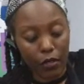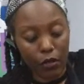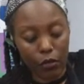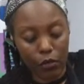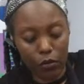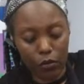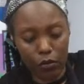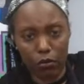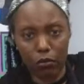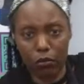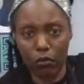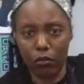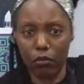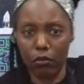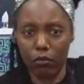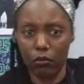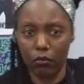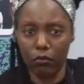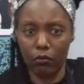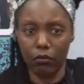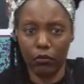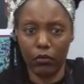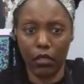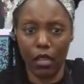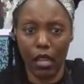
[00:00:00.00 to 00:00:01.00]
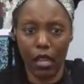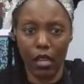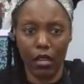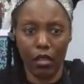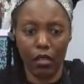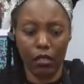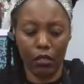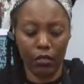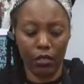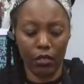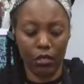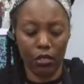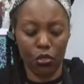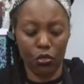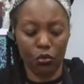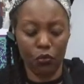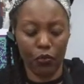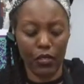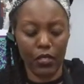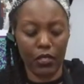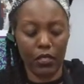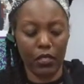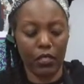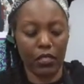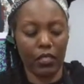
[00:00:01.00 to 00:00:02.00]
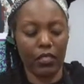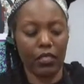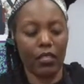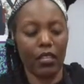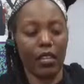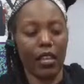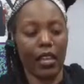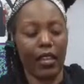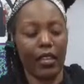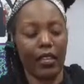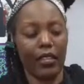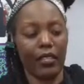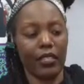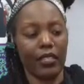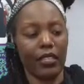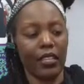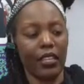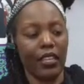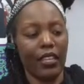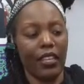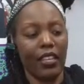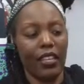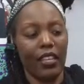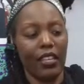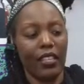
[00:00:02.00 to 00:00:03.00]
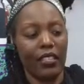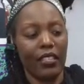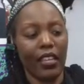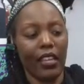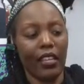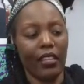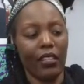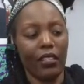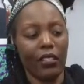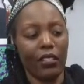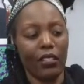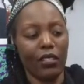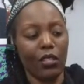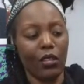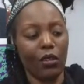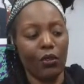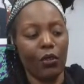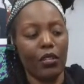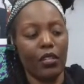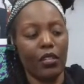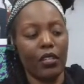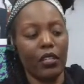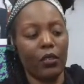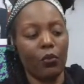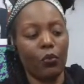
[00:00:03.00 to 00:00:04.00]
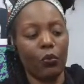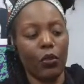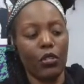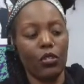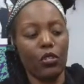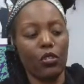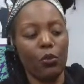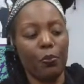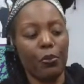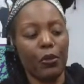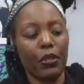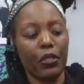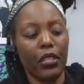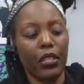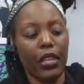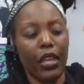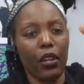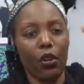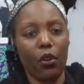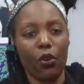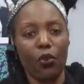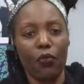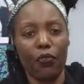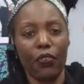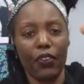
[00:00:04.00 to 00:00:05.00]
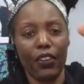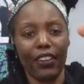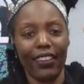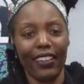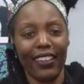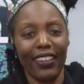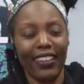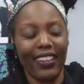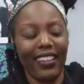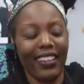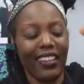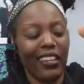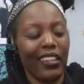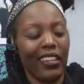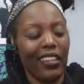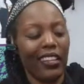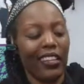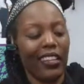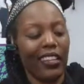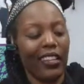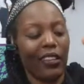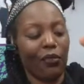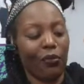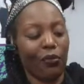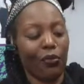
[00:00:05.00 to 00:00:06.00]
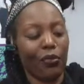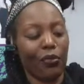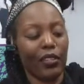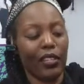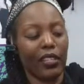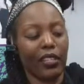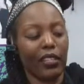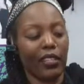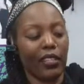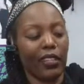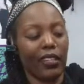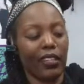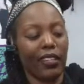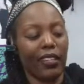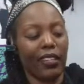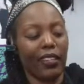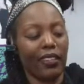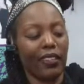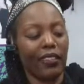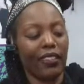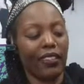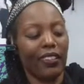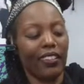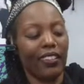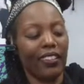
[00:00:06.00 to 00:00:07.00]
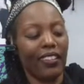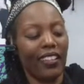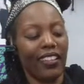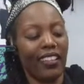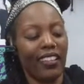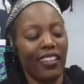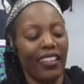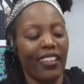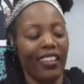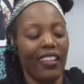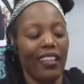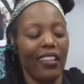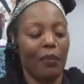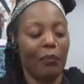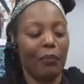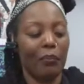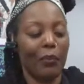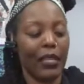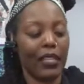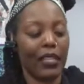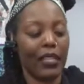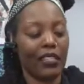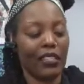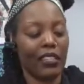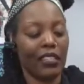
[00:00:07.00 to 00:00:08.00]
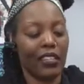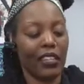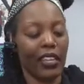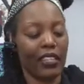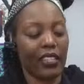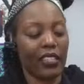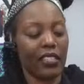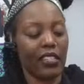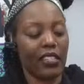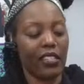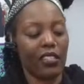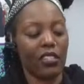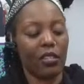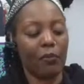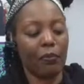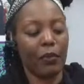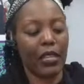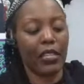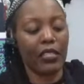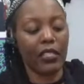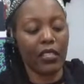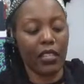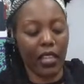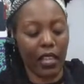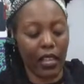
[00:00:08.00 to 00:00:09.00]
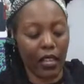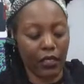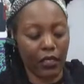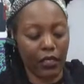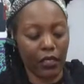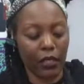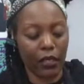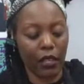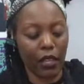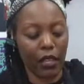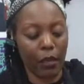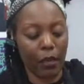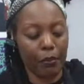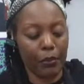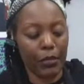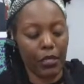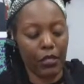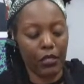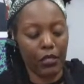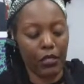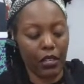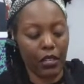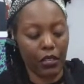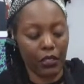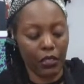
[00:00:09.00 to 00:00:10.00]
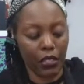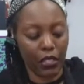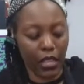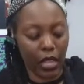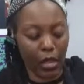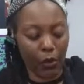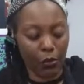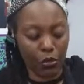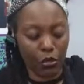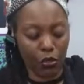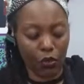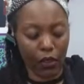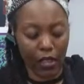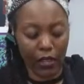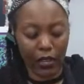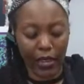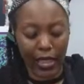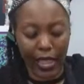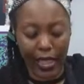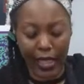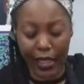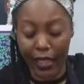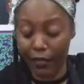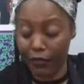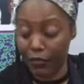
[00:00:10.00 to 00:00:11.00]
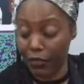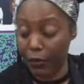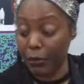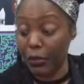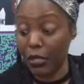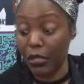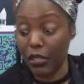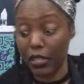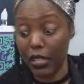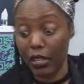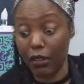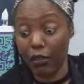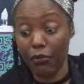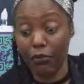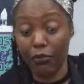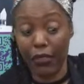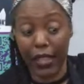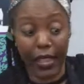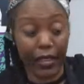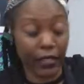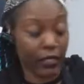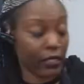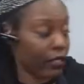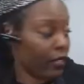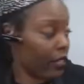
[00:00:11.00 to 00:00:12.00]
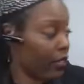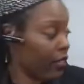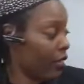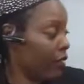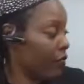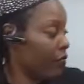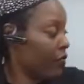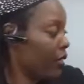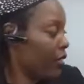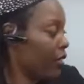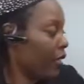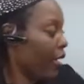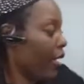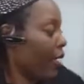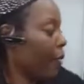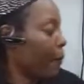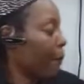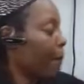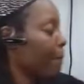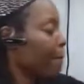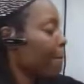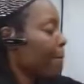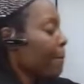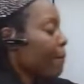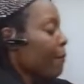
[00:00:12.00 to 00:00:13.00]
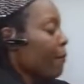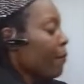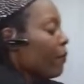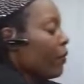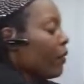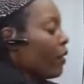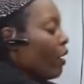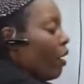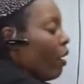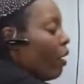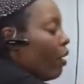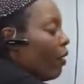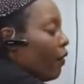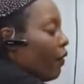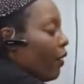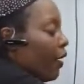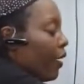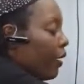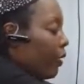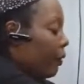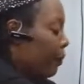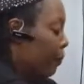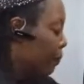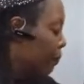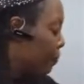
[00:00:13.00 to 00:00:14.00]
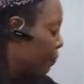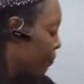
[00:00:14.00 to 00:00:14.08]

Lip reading: Ooh, y'all, the drizzle is nice. That looks so good. Once you put that over, it really makes it a nice dish. It makes it like the millionaire thing I was trying to have, the millionaire effect. It gives it that. All right.